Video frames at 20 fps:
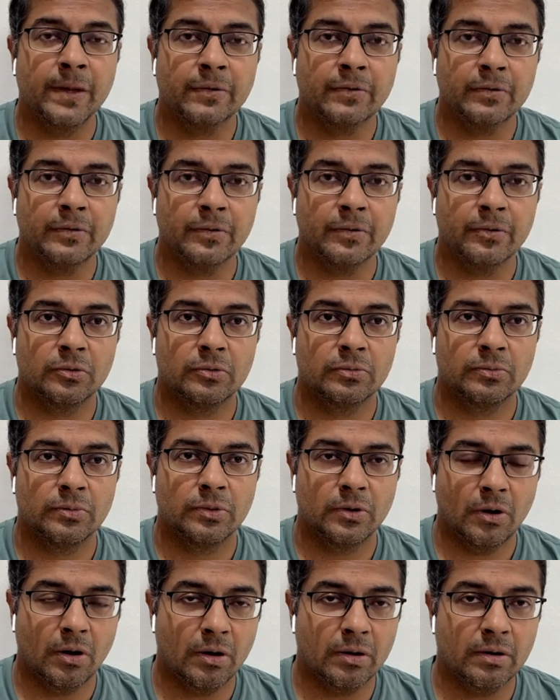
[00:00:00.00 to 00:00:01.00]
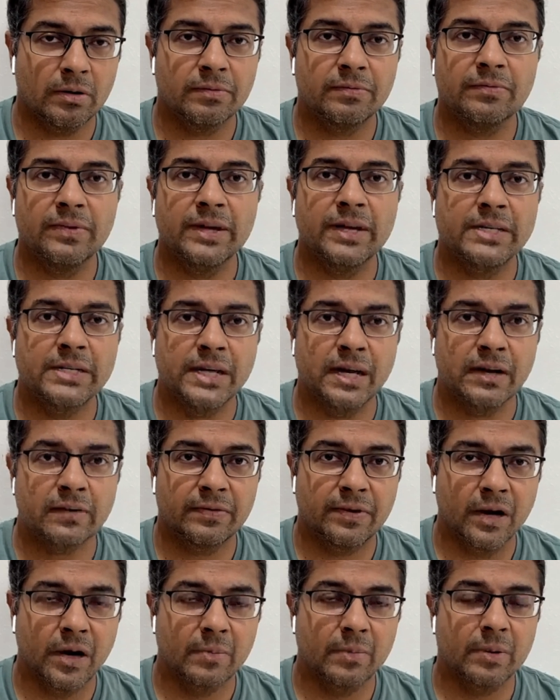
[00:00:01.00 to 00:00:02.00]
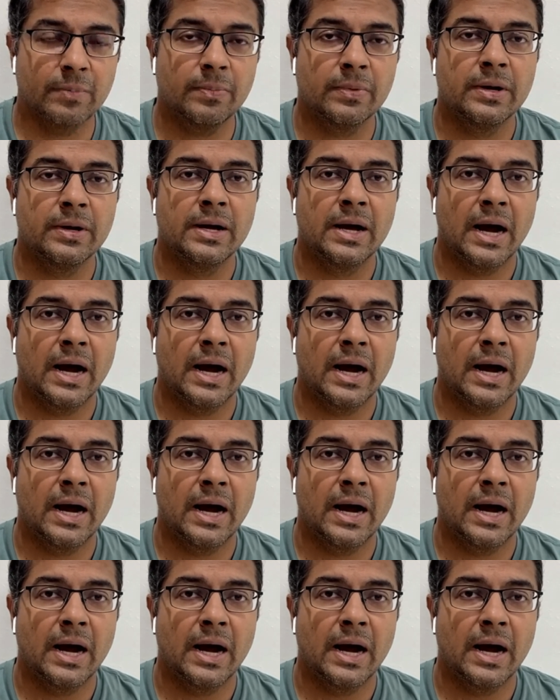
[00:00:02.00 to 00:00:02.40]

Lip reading: so lot of weeds have come up.